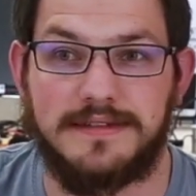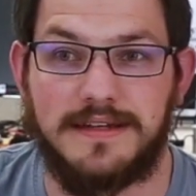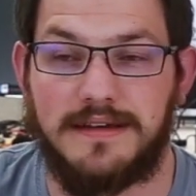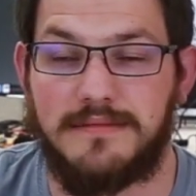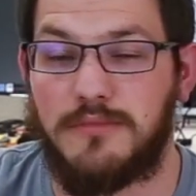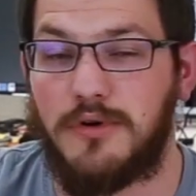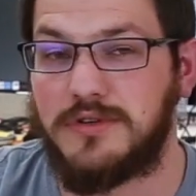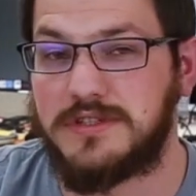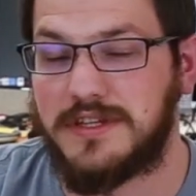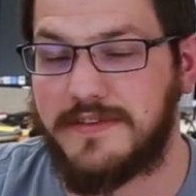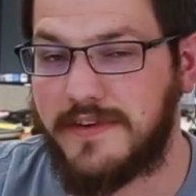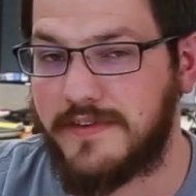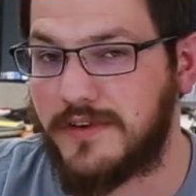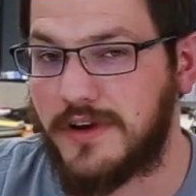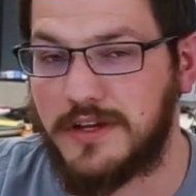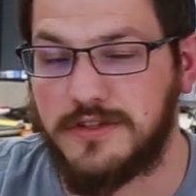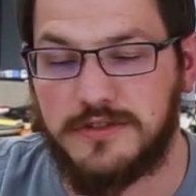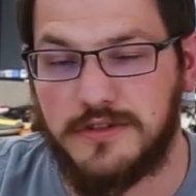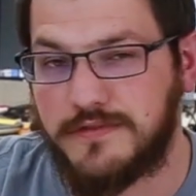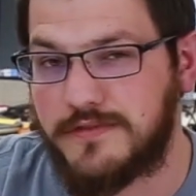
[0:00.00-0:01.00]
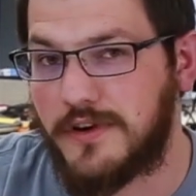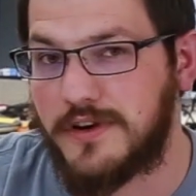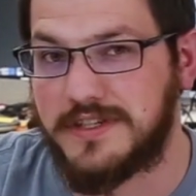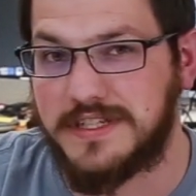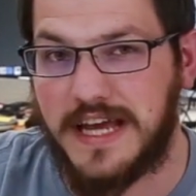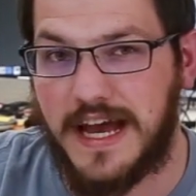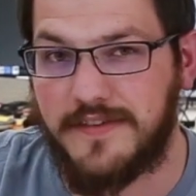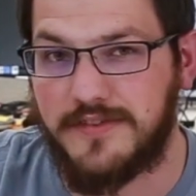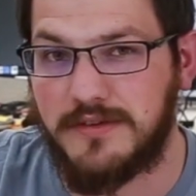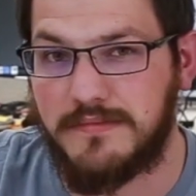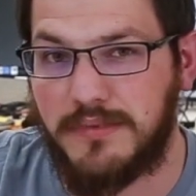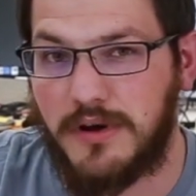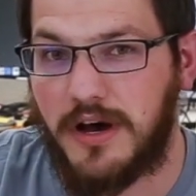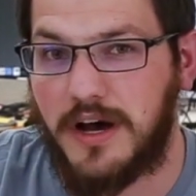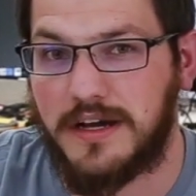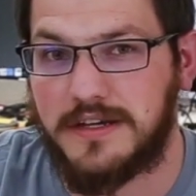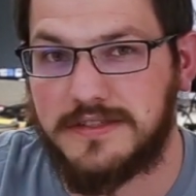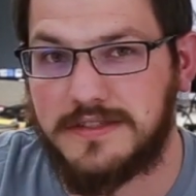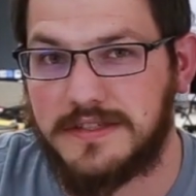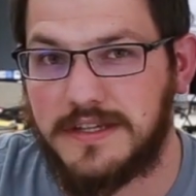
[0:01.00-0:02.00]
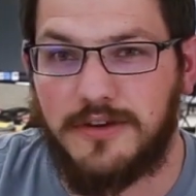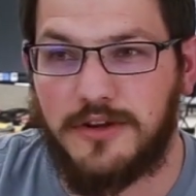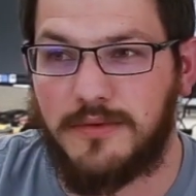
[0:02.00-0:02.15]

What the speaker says: Most I've ever gotten so far is half the box.